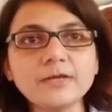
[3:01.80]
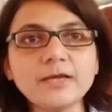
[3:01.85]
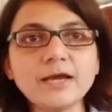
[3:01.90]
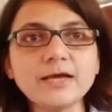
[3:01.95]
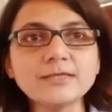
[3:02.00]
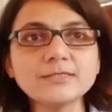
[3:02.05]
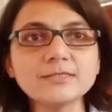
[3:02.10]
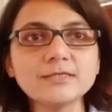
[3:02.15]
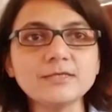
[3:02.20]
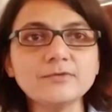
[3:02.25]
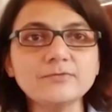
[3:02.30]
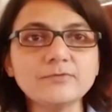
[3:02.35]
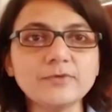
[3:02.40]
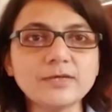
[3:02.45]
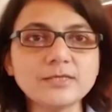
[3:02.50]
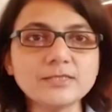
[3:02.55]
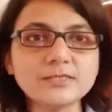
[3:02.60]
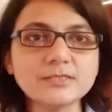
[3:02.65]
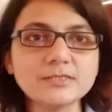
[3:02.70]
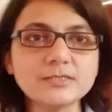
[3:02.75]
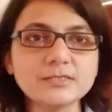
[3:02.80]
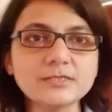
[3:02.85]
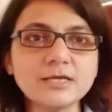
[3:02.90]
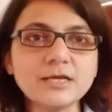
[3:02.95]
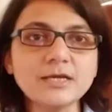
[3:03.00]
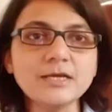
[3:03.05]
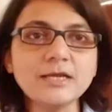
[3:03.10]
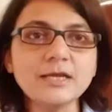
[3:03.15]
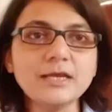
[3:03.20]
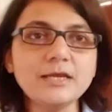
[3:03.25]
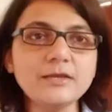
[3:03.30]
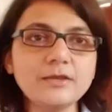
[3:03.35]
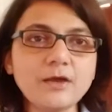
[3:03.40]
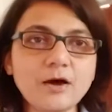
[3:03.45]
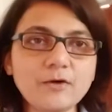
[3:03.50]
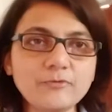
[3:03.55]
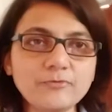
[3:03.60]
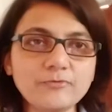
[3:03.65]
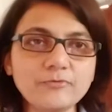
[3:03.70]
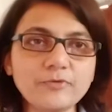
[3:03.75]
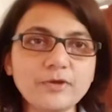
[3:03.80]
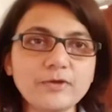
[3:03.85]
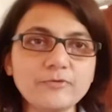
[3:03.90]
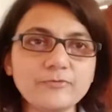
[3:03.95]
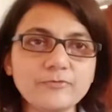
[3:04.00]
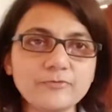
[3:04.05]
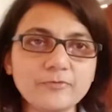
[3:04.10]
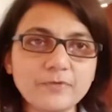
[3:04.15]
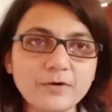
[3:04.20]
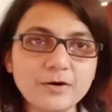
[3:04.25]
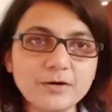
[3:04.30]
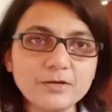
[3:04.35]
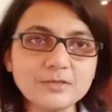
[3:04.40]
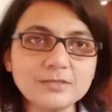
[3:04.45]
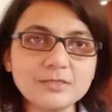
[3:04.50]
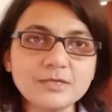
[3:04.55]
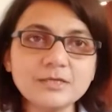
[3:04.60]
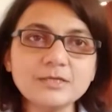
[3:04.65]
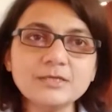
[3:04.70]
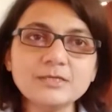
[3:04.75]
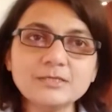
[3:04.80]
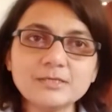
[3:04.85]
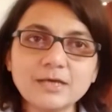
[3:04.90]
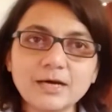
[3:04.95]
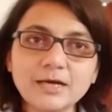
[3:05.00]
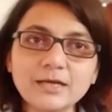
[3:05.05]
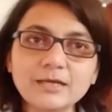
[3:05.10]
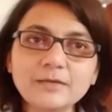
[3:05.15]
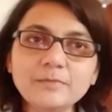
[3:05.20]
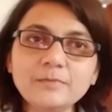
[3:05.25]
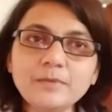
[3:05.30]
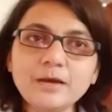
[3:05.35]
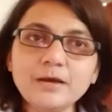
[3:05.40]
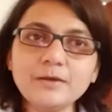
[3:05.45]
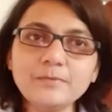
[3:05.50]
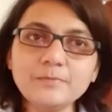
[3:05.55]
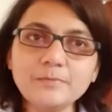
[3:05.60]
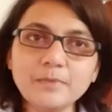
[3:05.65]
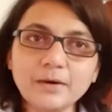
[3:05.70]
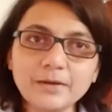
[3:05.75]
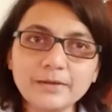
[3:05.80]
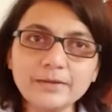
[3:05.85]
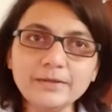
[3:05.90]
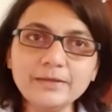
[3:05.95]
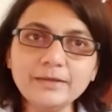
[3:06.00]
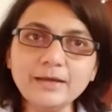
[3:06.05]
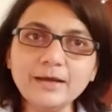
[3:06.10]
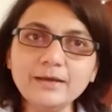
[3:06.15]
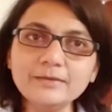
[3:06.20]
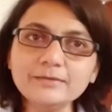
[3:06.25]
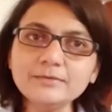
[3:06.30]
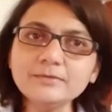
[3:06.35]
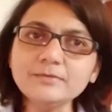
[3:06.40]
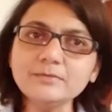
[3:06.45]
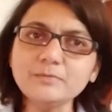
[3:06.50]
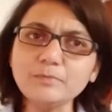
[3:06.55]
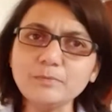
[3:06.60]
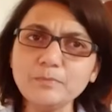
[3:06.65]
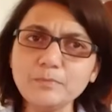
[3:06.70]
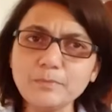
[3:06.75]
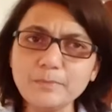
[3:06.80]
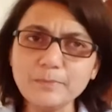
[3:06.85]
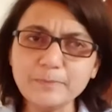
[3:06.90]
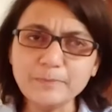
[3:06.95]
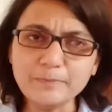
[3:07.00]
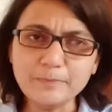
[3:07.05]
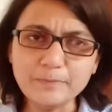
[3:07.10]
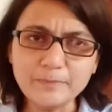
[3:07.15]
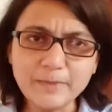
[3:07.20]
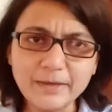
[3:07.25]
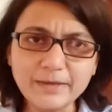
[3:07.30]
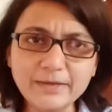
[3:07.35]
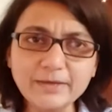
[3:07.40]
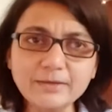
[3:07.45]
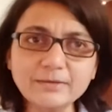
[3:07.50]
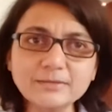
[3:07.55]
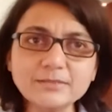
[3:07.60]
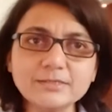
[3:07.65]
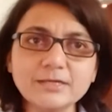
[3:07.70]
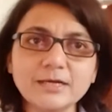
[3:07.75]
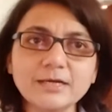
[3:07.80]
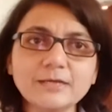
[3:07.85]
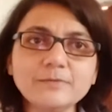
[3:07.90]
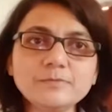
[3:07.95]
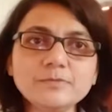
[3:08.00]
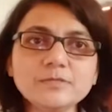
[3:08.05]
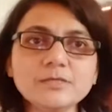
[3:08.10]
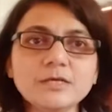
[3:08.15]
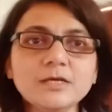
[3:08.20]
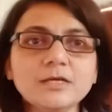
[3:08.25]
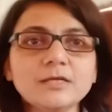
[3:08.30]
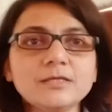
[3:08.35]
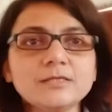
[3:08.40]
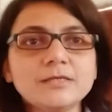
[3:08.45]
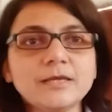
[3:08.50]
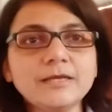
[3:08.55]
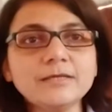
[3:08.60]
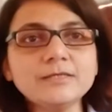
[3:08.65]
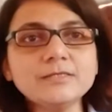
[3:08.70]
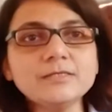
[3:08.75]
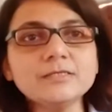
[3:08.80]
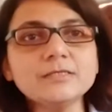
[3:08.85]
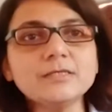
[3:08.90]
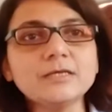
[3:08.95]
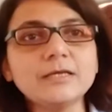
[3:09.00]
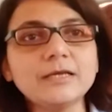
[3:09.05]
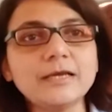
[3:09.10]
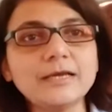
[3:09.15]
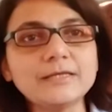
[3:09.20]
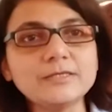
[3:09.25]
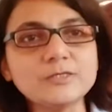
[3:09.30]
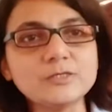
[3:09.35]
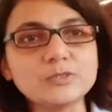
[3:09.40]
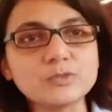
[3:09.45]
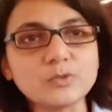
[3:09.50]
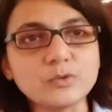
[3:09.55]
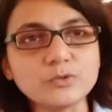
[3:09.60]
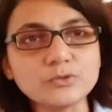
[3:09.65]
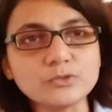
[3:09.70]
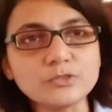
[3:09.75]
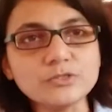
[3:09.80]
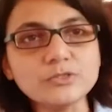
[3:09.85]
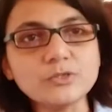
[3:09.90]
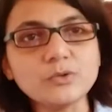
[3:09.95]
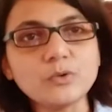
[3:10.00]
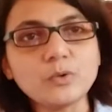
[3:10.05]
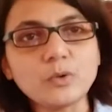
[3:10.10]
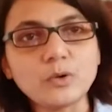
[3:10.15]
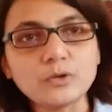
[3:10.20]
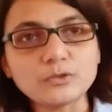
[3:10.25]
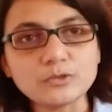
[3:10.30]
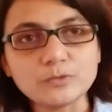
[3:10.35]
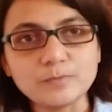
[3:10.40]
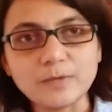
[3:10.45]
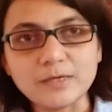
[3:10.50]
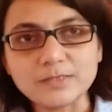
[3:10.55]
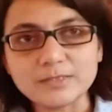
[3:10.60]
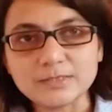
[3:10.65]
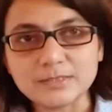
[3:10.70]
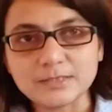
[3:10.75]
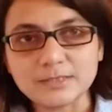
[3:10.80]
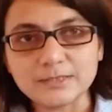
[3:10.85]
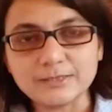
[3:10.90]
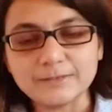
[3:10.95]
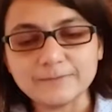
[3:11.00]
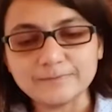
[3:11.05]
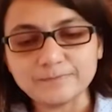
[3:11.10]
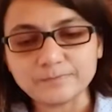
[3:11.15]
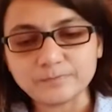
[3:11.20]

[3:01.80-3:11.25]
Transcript: has invested enough effort, time and money, and many a times things get sorted automatically.